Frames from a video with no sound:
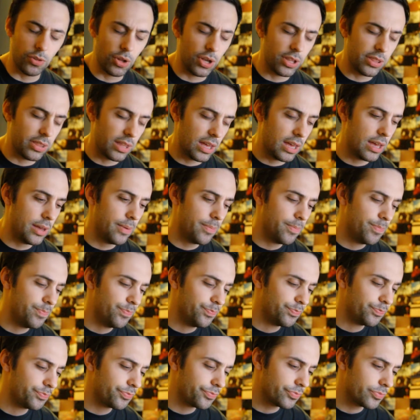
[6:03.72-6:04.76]
like that,
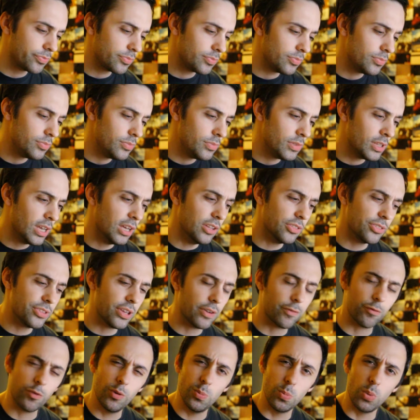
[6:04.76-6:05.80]
and
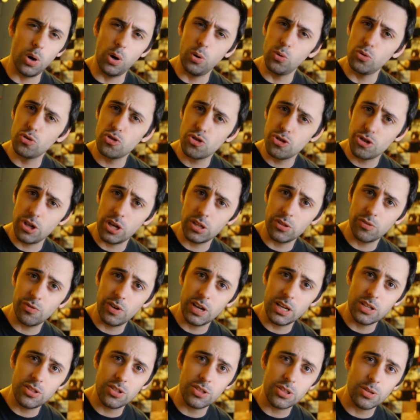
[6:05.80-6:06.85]
different worlds
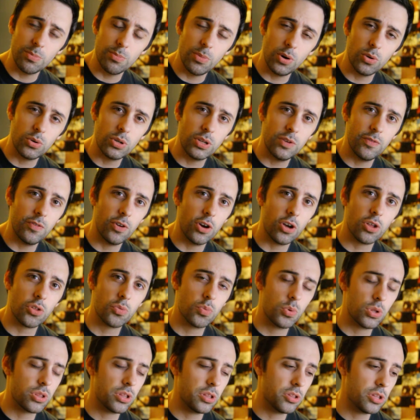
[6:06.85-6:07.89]
generators in Multiverse,
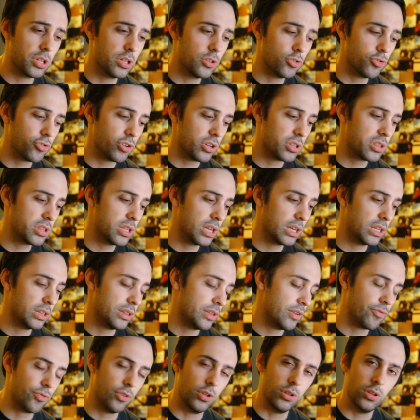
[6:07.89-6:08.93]
which is interesting, and
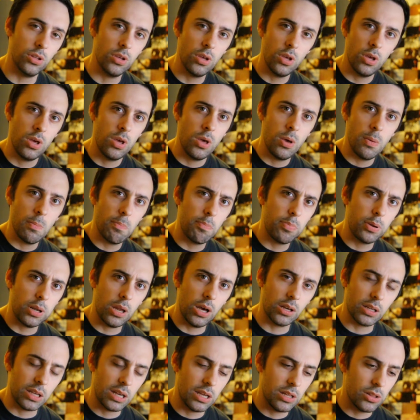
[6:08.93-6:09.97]
different
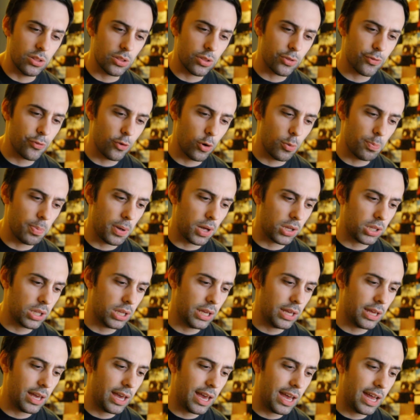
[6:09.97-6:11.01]
plugins for
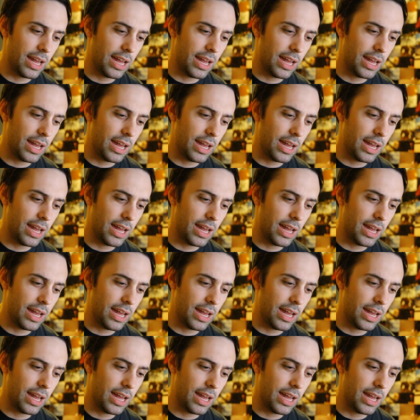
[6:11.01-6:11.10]
Bucket,